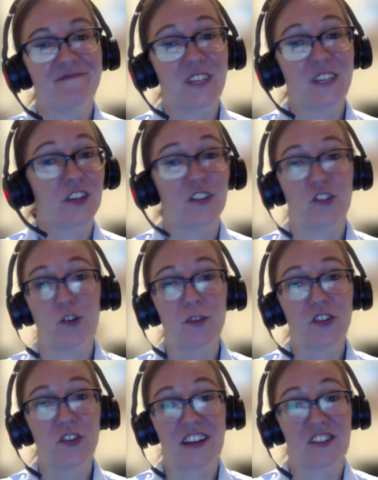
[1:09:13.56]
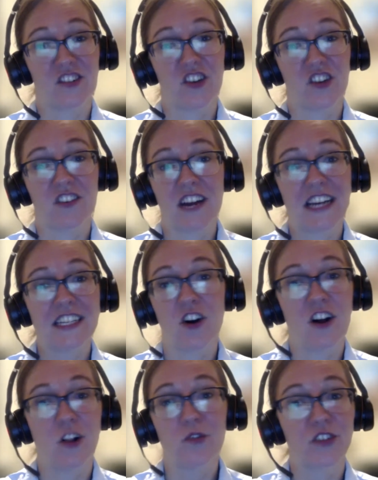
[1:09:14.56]
The consumer sector is already
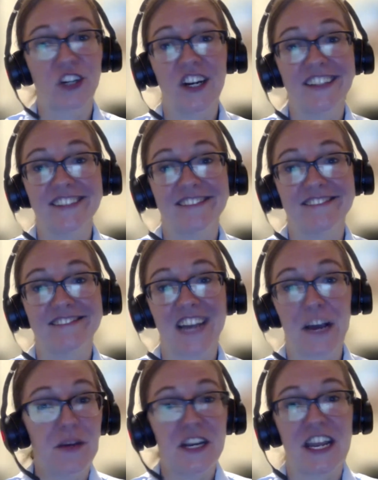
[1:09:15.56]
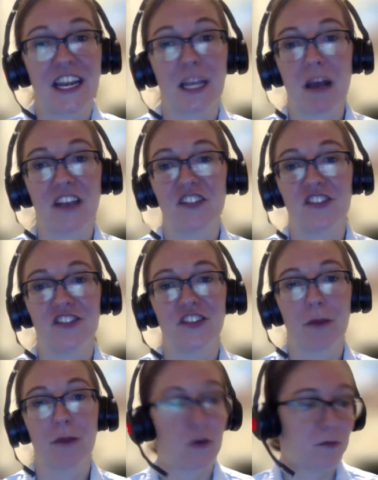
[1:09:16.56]
all over it. I've been getting
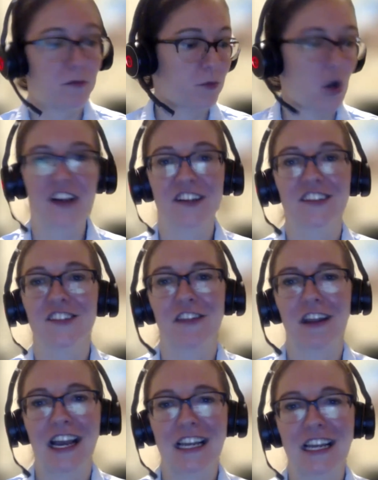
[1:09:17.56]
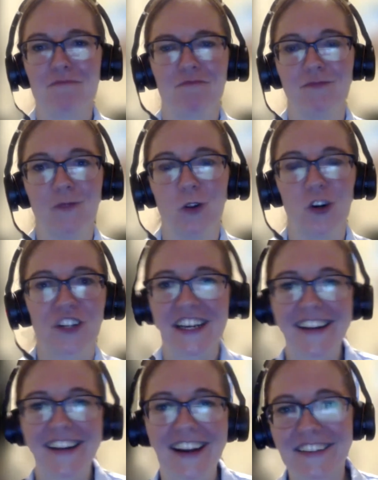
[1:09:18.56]
messages about products that I looked
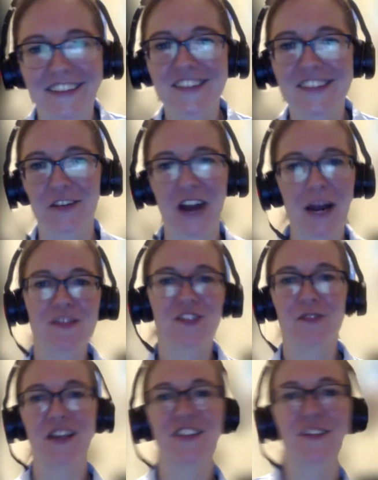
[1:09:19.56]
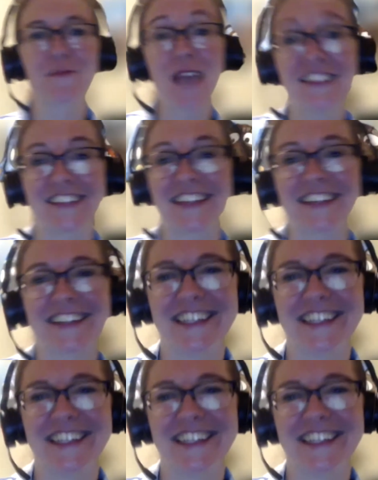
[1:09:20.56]
at on Instagram. It's it's amazing.